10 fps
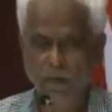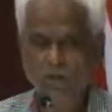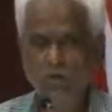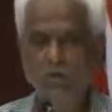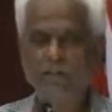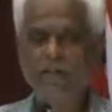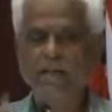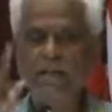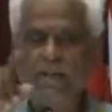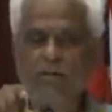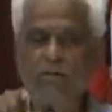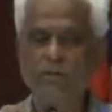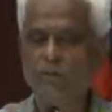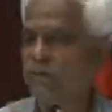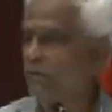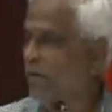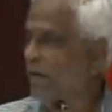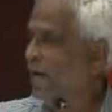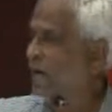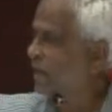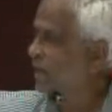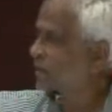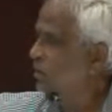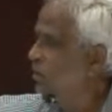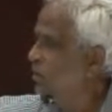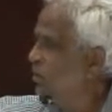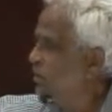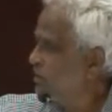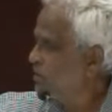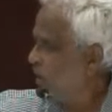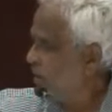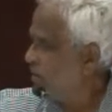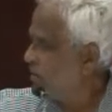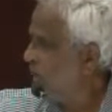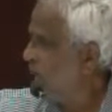So the Indian Ocean, when I heard all your discourse,